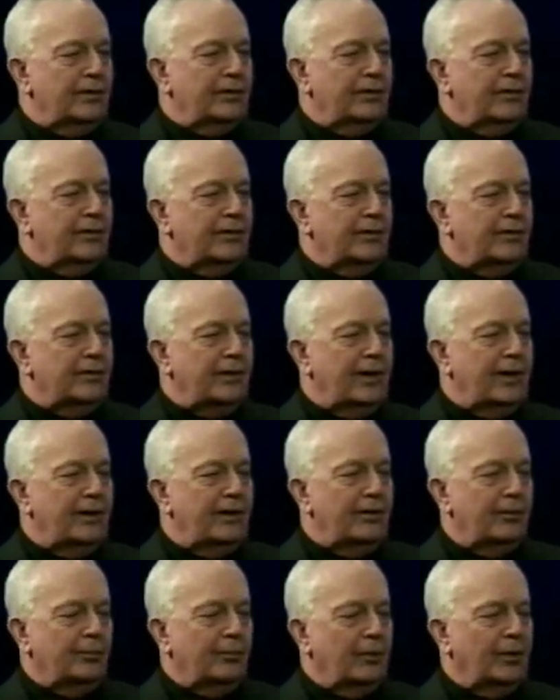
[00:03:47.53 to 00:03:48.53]
that you just
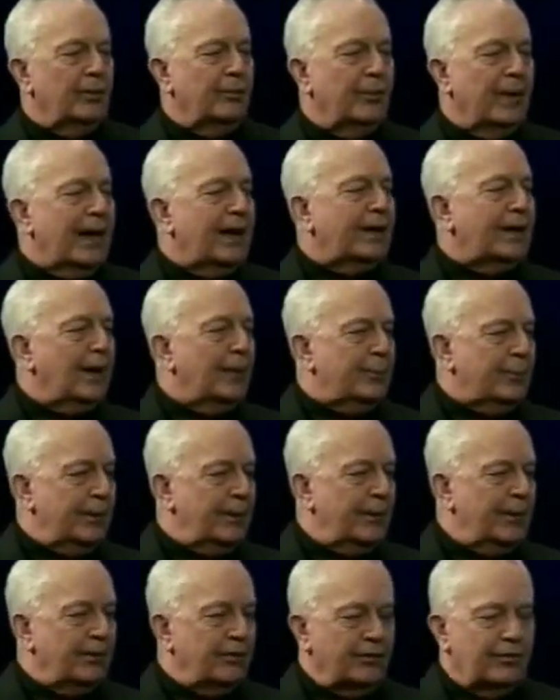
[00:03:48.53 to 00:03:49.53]
can't put them back up
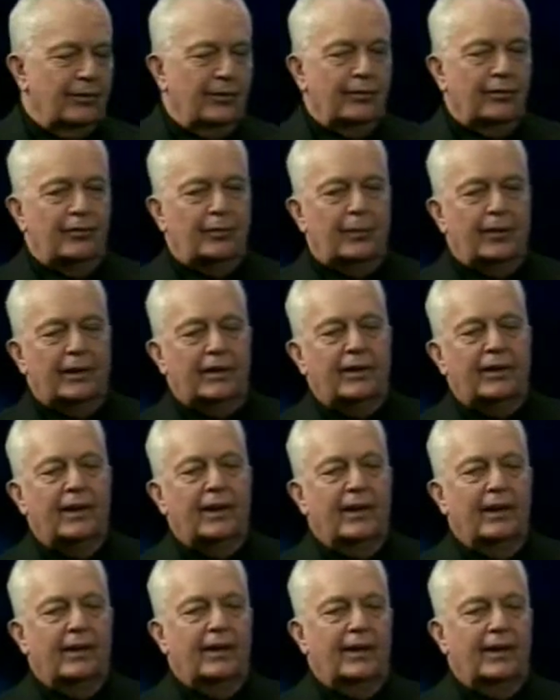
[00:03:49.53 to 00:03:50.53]
again, so to speak.
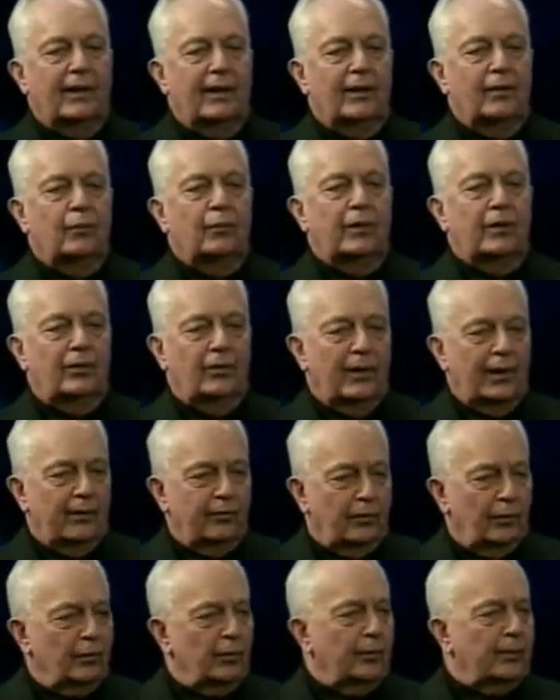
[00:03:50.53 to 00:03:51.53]
And we do
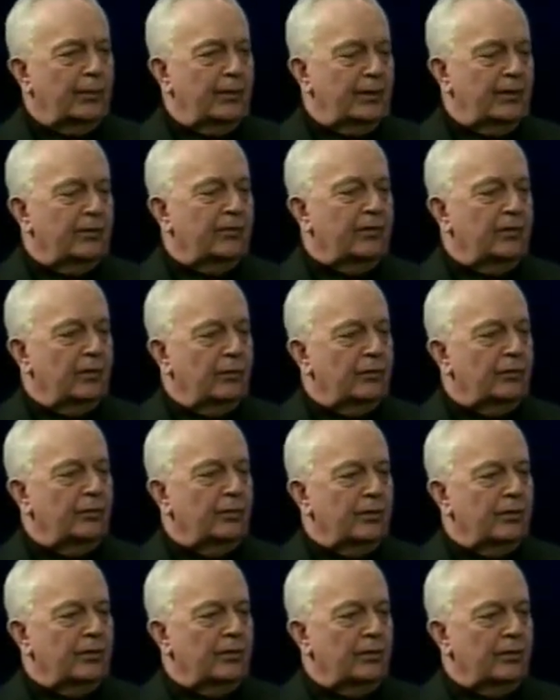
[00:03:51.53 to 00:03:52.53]
have to replace those
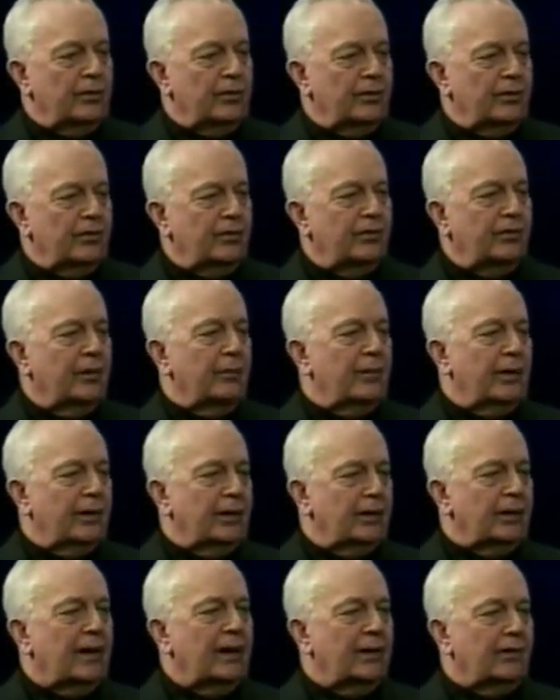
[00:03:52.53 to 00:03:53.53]
with some
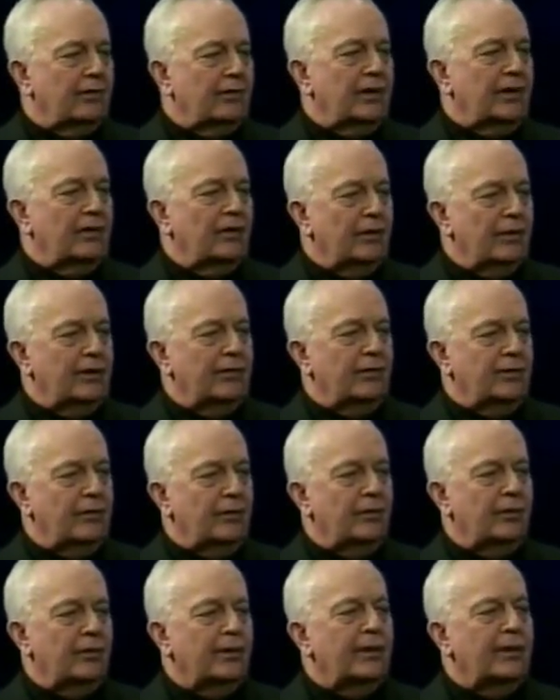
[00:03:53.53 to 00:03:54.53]
other kind of scenery.
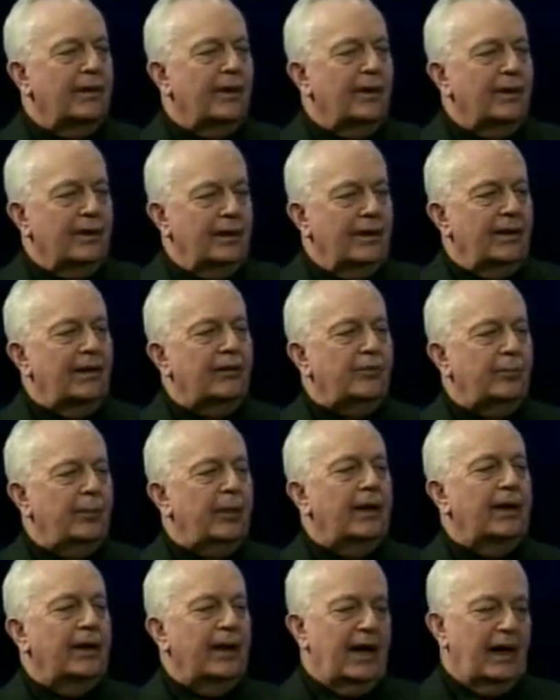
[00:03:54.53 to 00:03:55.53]
So it's
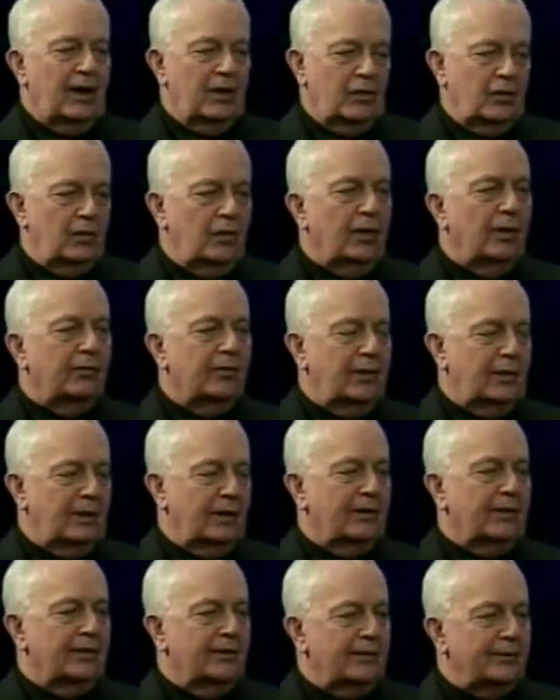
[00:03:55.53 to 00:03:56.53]
being added to every year.